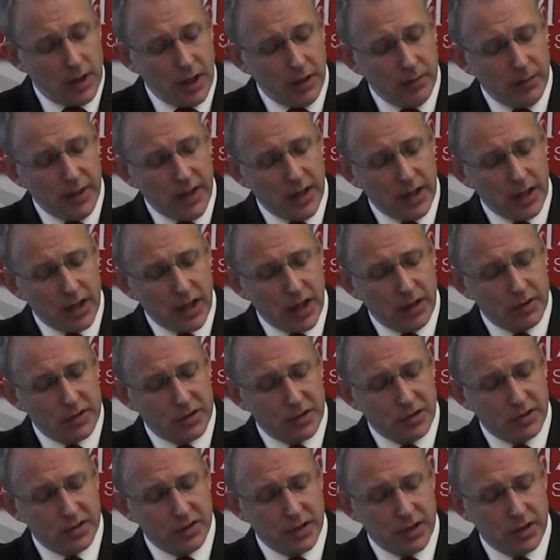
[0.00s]
NBN Co.
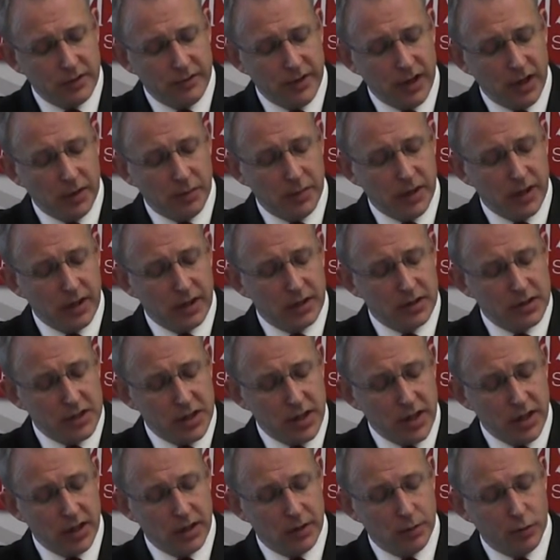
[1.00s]
is also developing
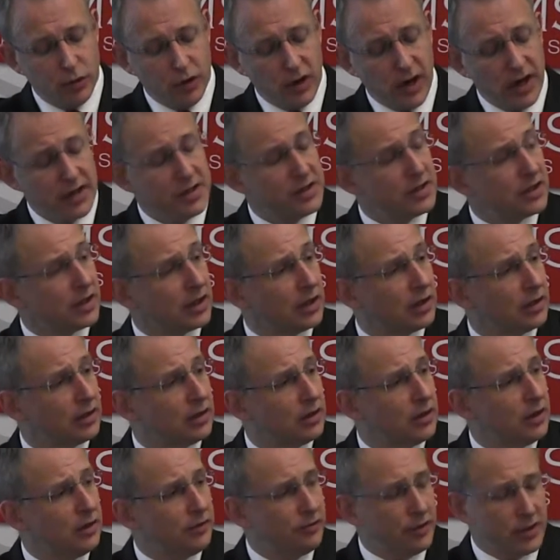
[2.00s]
tiered pricing
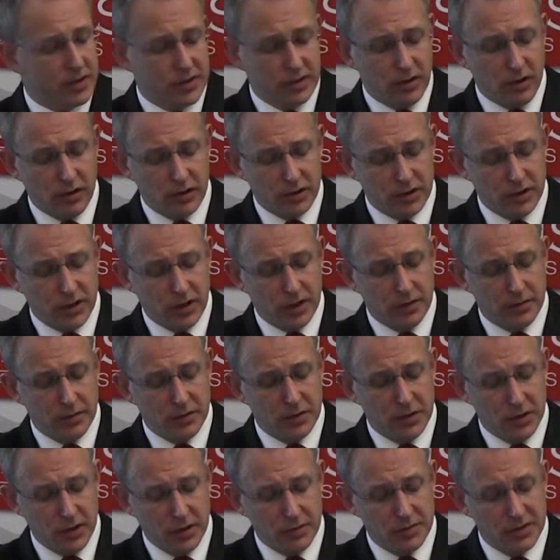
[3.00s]
for its
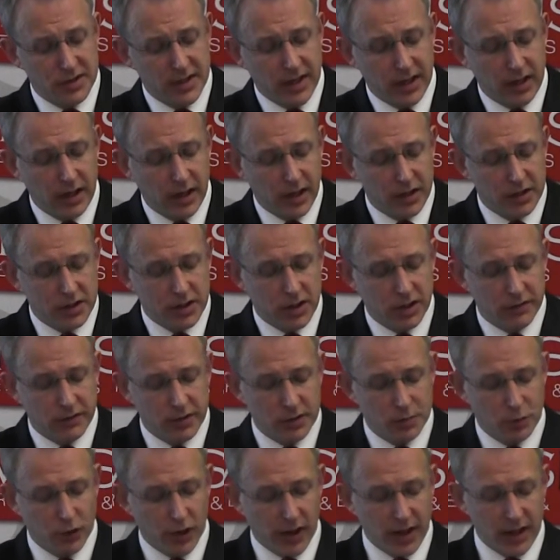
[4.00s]
long-term satellite
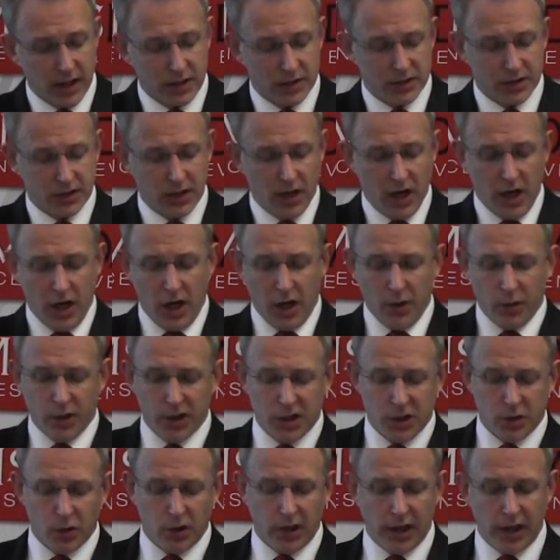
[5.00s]
service products,
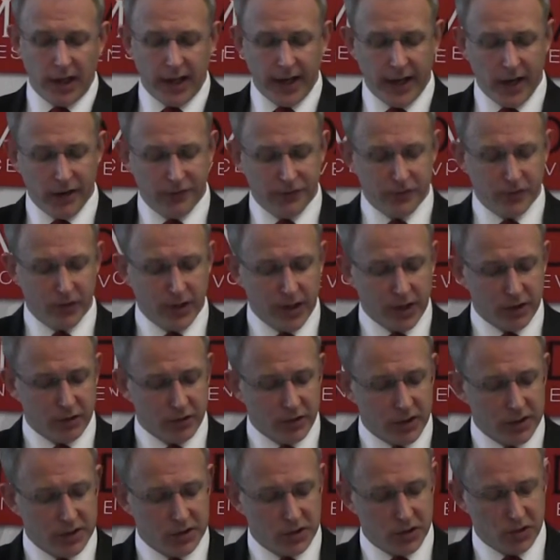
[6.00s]
which will allow for
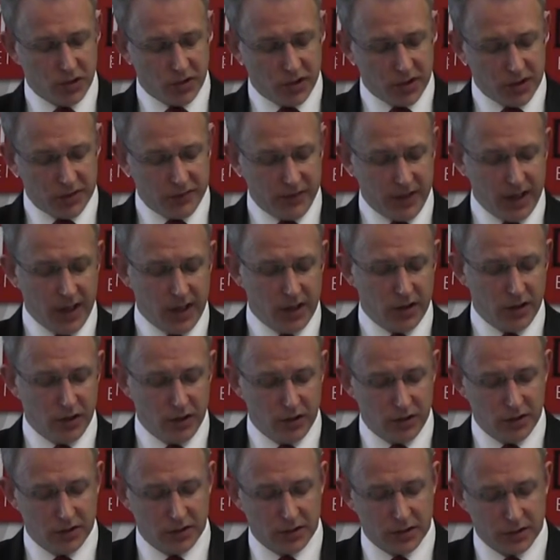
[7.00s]
increased choice for end
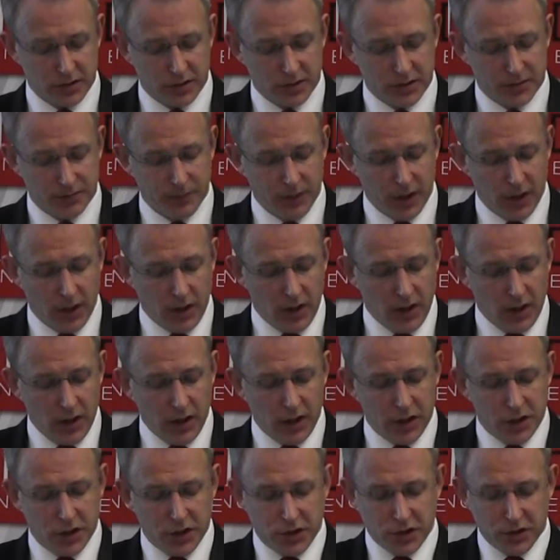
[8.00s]
users,
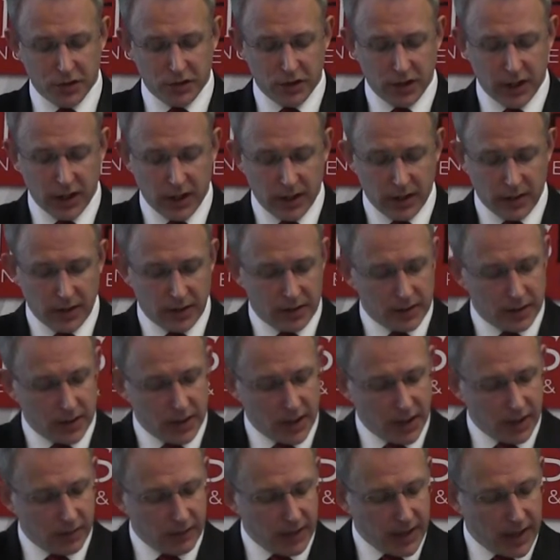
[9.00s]
ensuring
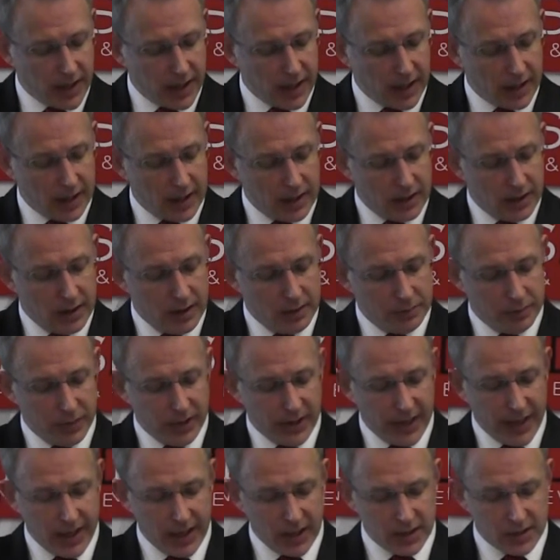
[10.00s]
that there are
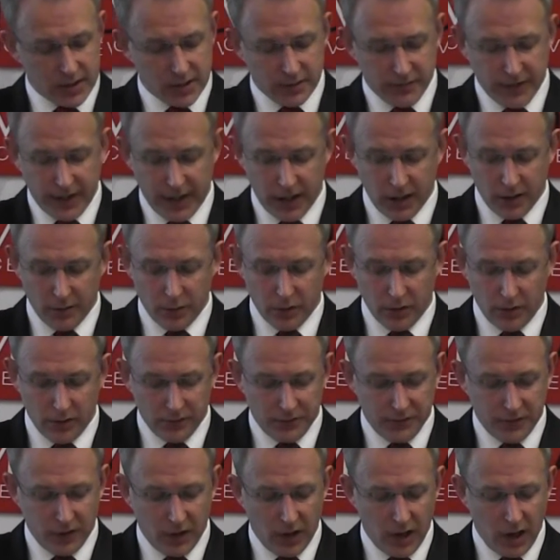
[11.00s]
plans
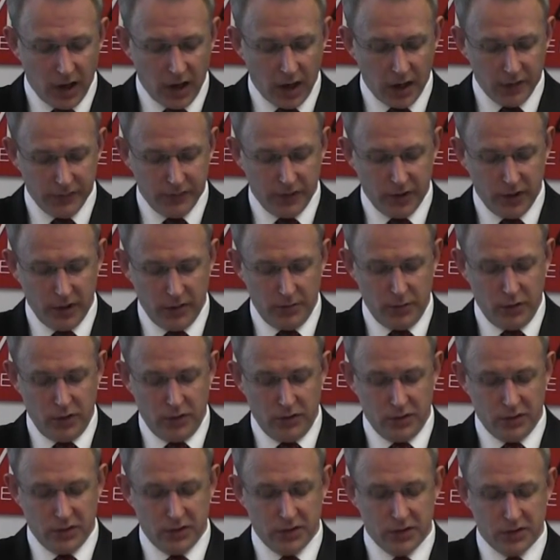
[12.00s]
available for
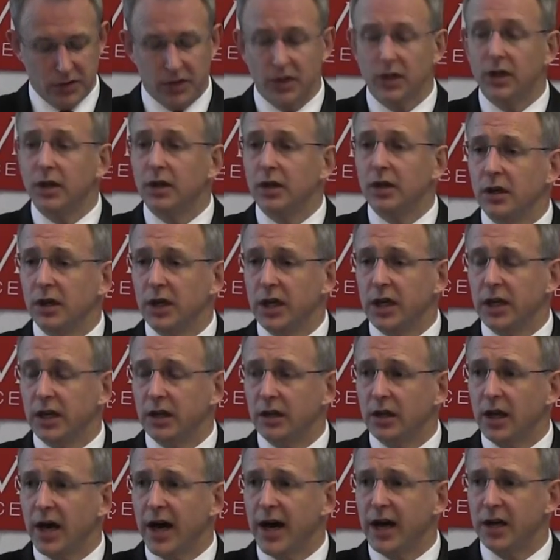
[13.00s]
high-volume users
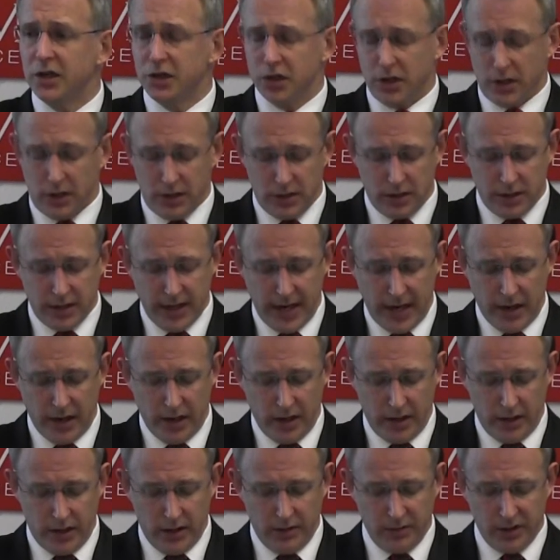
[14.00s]
needing larger
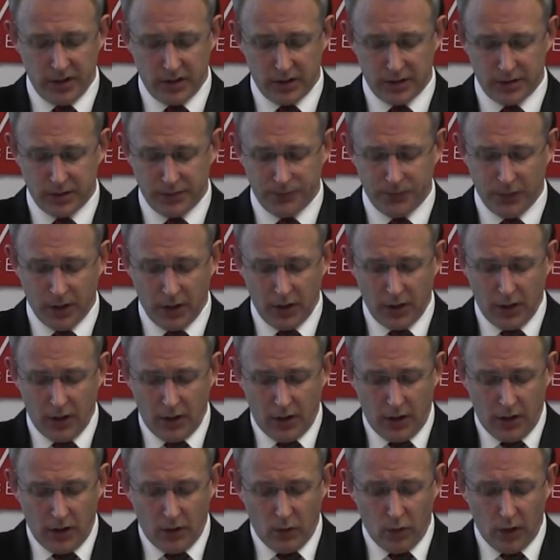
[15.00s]
download limits,
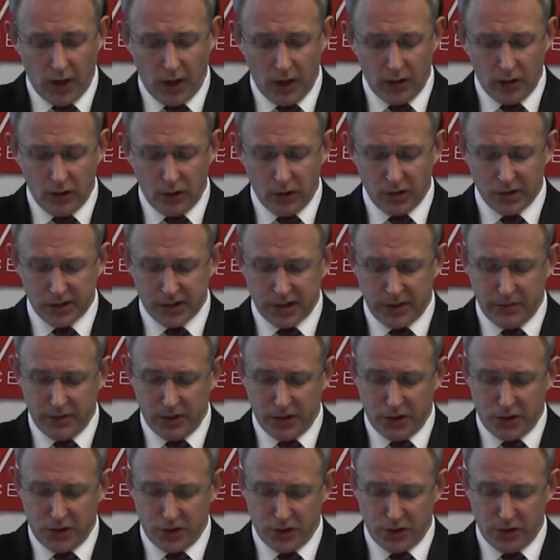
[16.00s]
while also
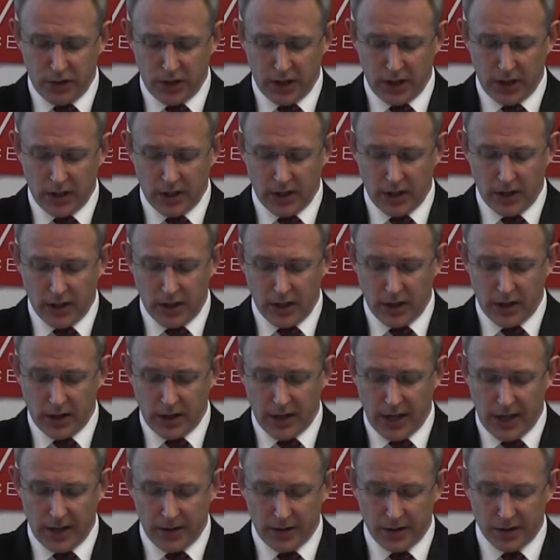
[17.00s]
ensuring
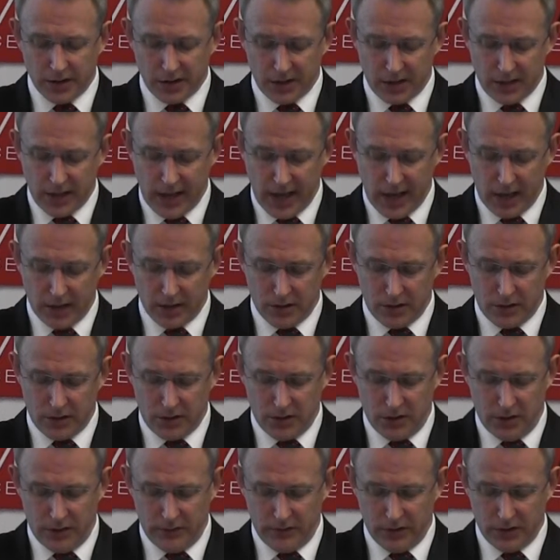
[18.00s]
that the standard
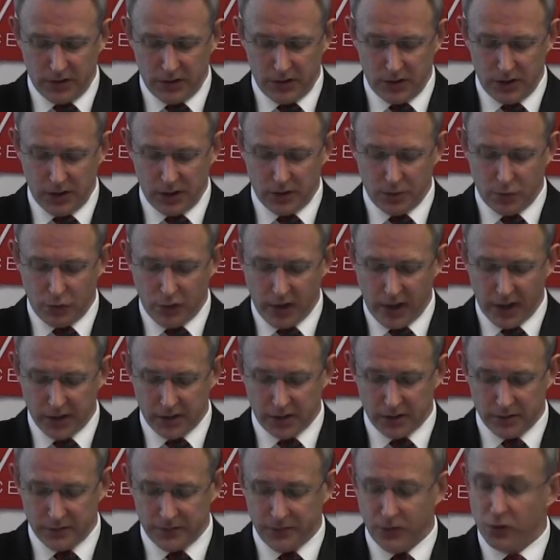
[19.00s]
service is
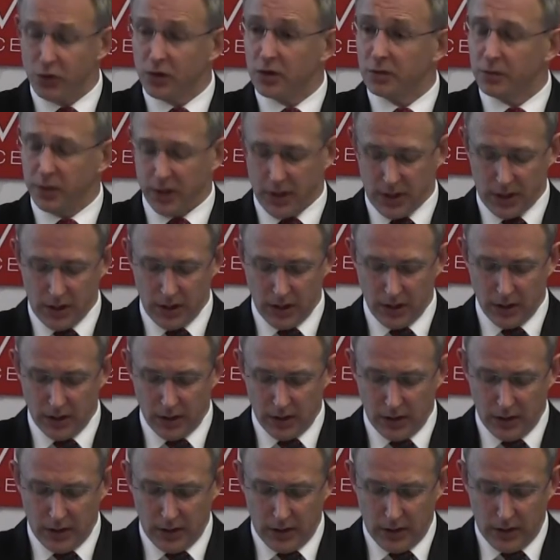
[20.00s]
priced affordably
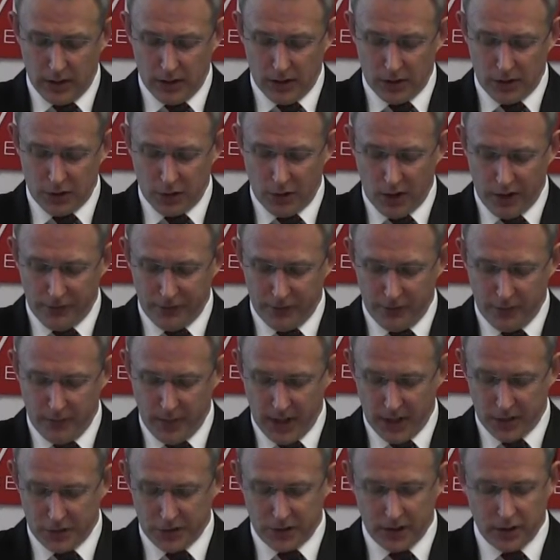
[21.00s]
to offer
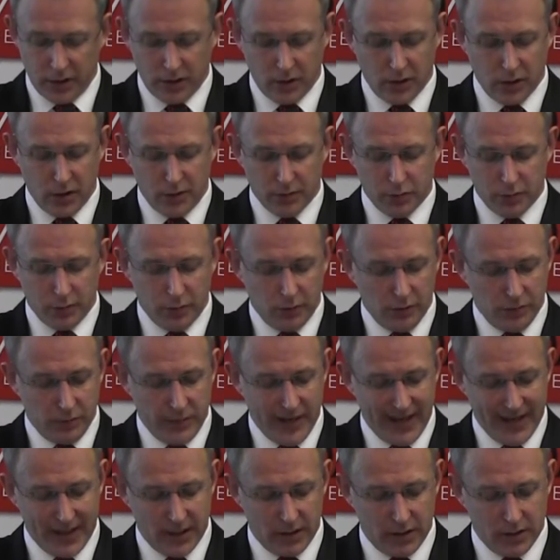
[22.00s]
a metro comparable
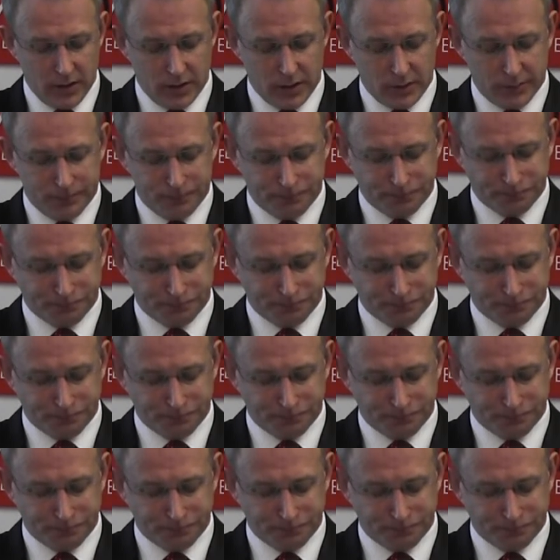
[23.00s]
package.